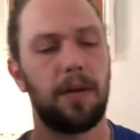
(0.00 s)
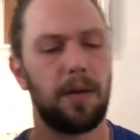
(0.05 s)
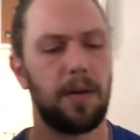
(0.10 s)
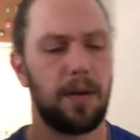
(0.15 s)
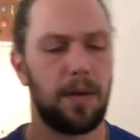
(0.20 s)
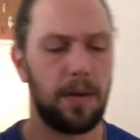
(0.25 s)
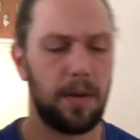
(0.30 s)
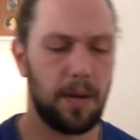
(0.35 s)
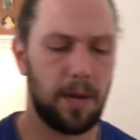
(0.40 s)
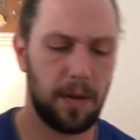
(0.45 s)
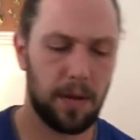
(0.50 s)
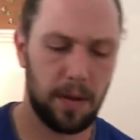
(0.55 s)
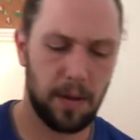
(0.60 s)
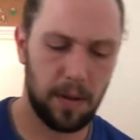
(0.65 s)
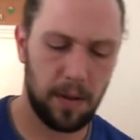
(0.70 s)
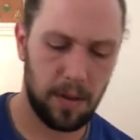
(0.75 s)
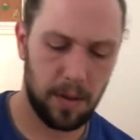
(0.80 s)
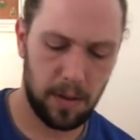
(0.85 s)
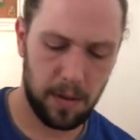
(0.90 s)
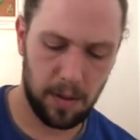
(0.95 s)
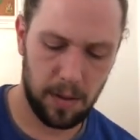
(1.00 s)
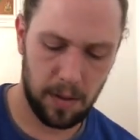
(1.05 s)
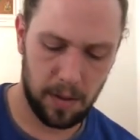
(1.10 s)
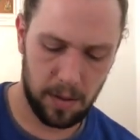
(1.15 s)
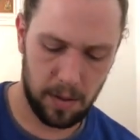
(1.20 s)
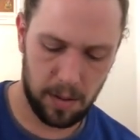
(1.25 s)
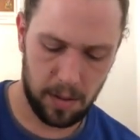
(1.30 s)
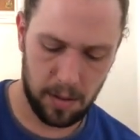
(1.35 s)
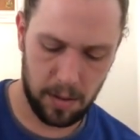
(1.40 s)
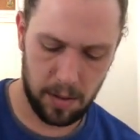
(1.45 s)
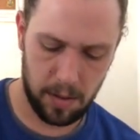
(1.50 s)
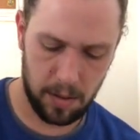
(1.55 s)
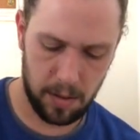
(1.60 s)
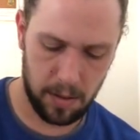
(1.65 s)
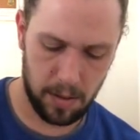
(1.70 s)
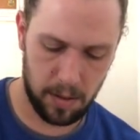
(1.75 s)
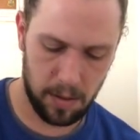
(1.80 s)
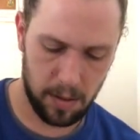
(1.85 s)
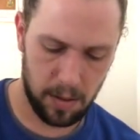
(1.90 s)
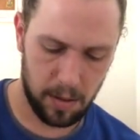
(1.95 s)

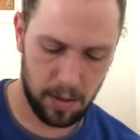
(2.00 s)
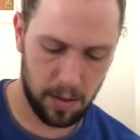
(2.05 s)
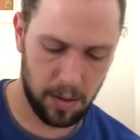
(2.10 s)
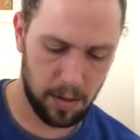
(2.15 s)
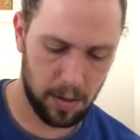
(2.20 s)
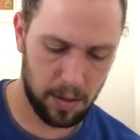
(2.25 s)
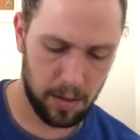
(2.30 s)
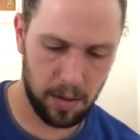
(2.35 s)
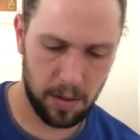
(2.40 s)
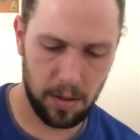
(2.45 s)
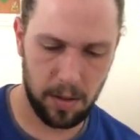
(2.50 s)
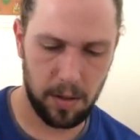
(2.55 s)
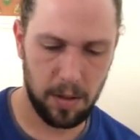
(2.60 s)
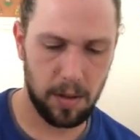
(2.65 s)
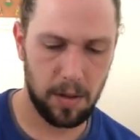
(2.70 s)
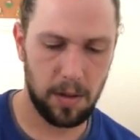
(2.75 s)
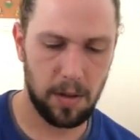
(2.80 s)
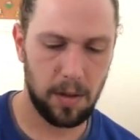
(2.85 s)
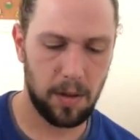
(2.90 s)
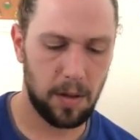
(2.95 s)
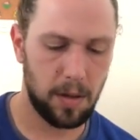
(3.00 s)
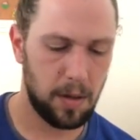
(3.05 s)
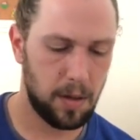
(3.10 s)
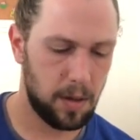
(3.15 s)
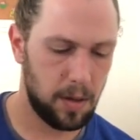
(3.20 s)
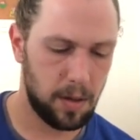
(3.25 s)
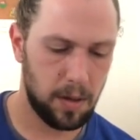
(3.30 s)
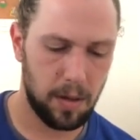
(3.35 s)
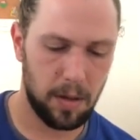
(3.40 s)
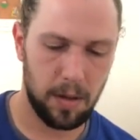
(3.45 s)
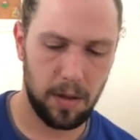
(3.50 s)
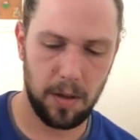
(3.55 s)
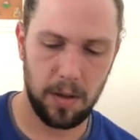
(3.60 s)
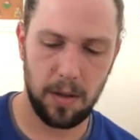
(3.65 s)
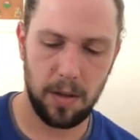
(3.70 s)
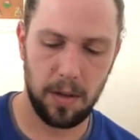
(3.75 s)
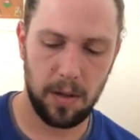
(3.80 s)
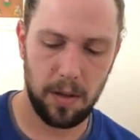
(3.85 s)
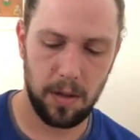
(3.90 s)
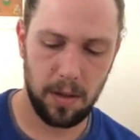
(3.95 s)

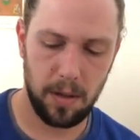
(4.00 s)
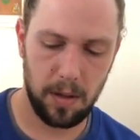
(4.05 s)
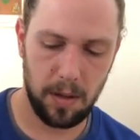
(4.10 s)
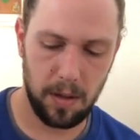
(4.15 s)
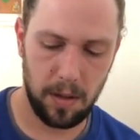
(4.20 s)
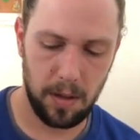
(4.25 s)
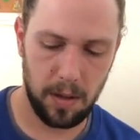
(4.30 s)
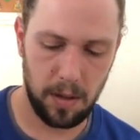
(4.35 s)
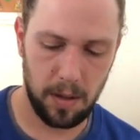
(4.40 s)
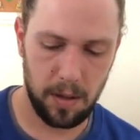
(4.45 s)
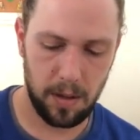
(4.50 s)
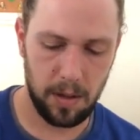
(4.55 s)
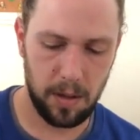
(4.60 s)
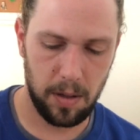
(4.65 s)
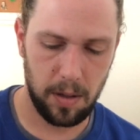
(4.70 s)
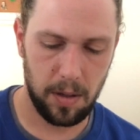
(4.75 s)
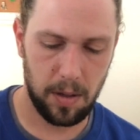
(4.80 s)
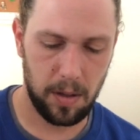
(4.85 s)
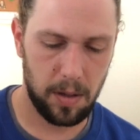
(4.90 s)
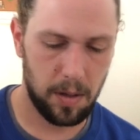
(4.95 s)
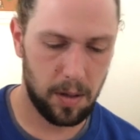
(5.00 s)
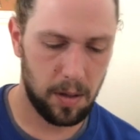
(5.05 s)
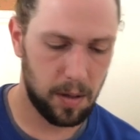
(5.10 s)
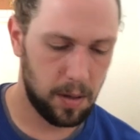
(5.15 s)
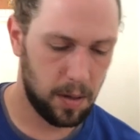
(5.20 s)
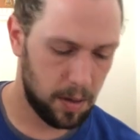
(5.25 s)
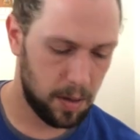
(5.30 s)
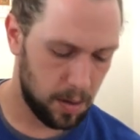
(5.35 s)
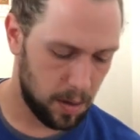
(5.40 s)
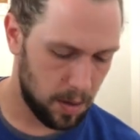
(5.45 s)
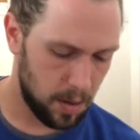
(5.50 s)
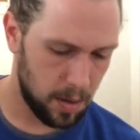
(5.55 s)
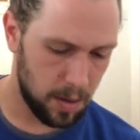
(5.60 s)
Nobody speaks.